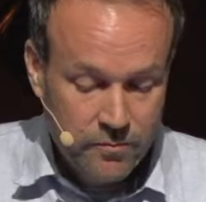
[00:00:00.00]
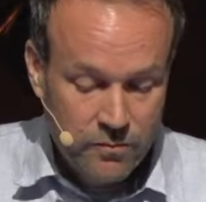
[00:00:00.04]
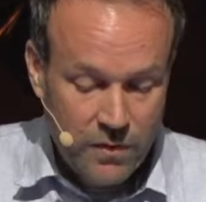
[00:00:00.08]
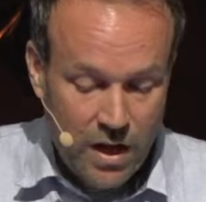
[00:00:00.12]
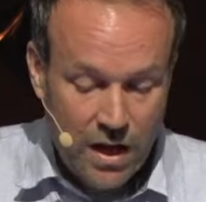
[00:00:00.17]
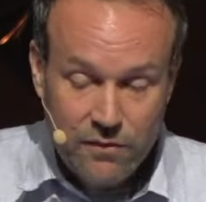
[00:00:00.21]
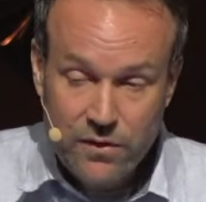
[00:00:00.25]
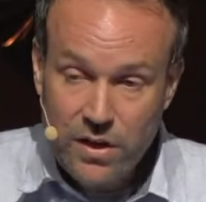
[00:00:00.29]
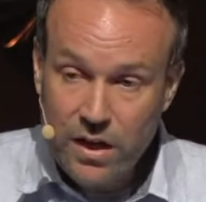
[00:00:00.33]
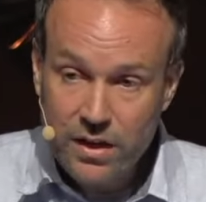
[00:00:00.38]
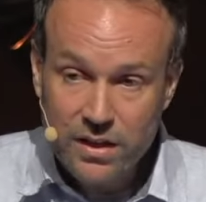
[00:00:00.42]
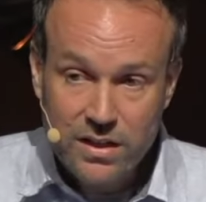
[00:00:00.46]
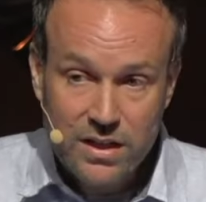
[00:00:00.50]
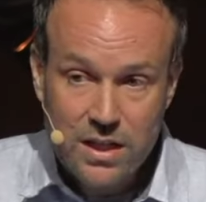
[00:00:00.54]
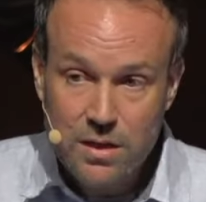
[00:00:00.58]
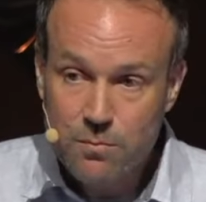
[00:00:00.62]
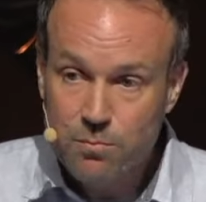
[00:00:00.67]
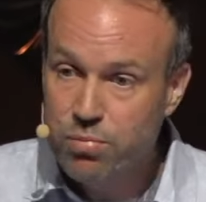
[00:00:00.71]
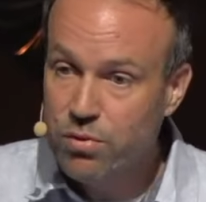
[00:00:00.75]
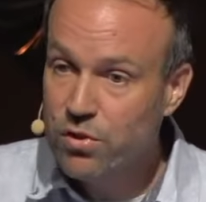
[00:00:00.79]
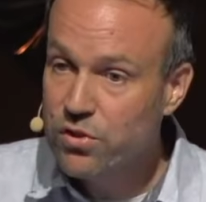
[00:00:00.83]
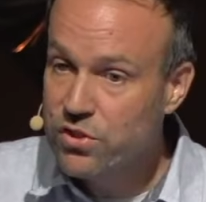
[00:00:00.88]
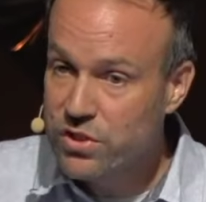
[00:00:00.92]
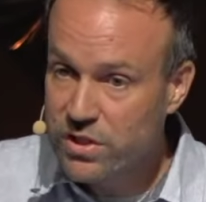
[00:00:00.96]
I've got to
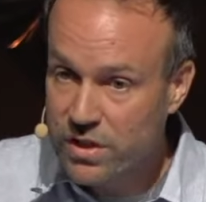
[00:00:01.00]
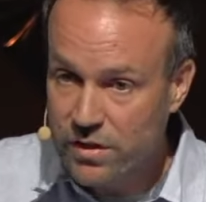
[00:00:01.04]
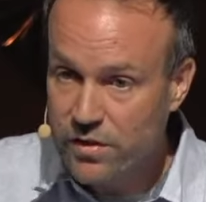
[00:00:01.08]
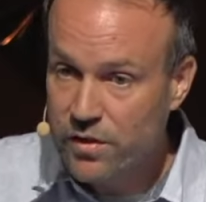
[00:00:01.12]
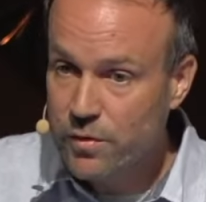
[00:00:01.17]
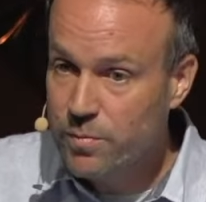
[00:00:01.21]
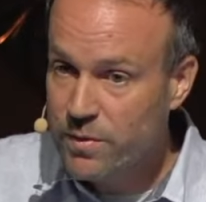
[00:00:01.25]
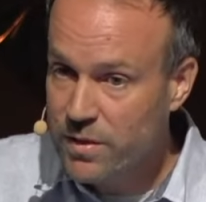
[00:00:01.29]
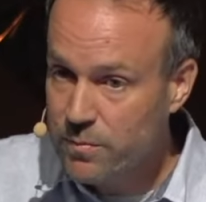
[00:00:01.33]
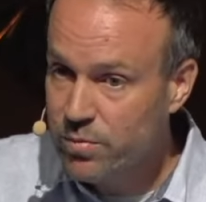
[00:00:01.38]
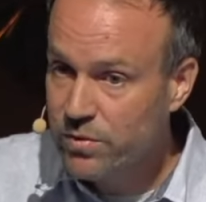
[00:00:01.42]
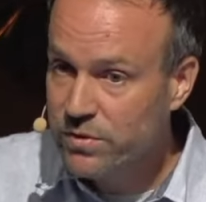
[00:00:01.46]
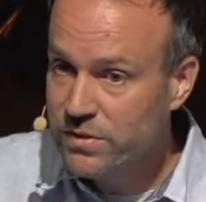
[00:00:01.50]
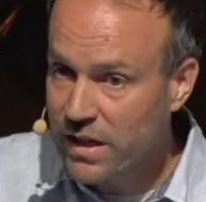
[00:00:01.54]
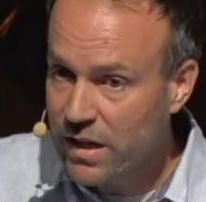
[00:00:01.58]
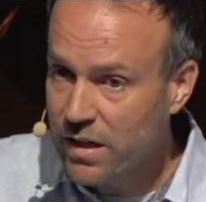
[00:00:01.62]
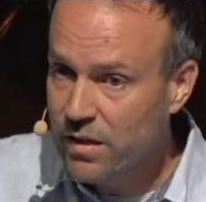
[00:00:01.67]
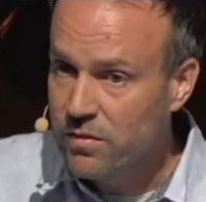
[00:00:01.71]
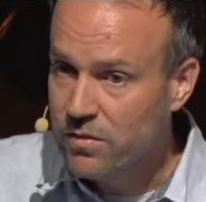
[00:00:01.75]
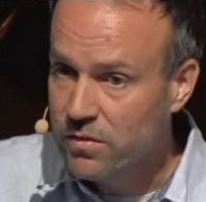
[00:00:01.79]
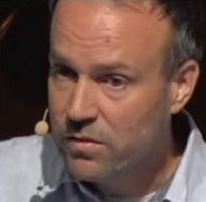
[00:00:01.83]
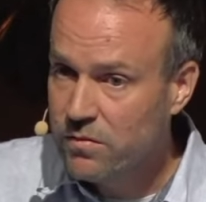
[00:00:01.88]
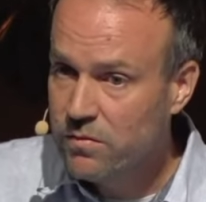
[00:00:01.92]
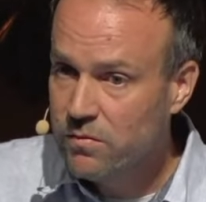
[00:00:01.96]
keep pushing other people
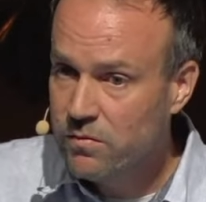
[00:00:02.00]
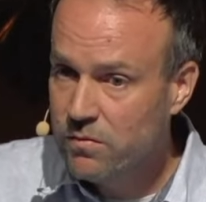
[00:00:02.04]
down.